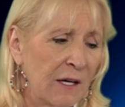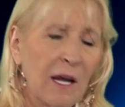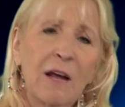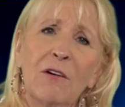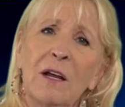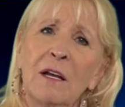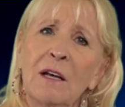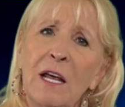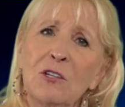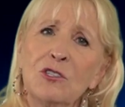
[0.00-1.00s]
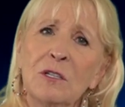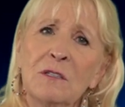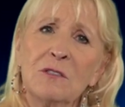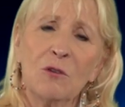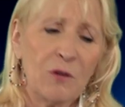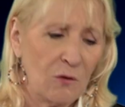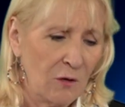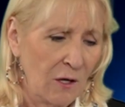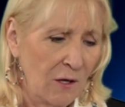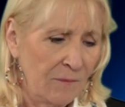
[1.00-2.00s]
caring nation so that
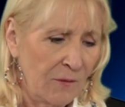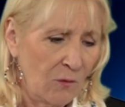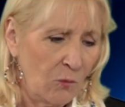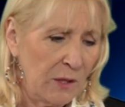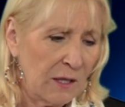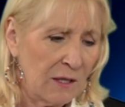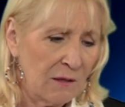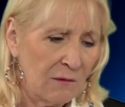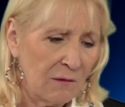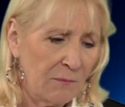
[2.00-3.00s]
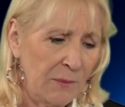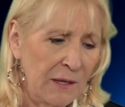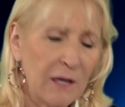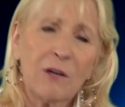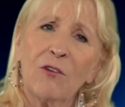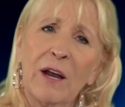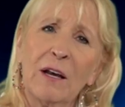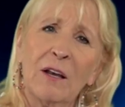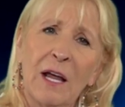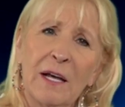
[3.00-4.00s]
we can be a great
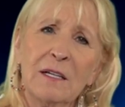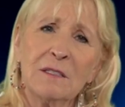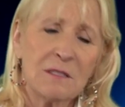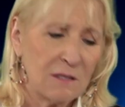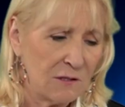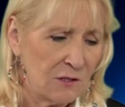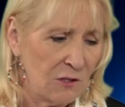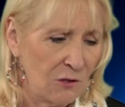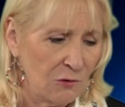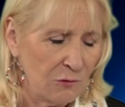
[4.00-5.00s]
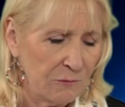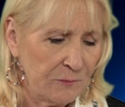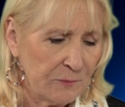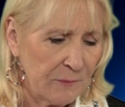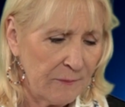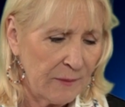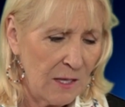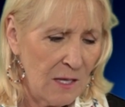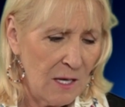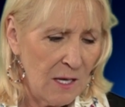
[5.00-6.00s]
light to you.
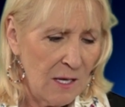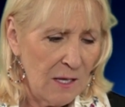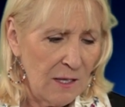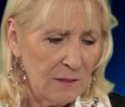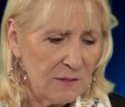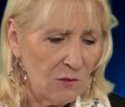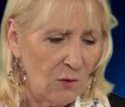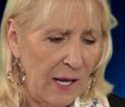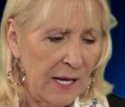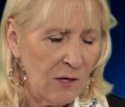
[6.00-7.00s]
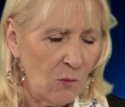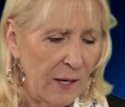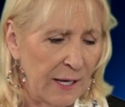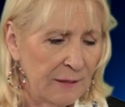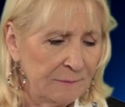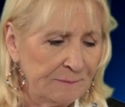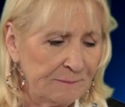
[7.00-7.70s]
So anyway,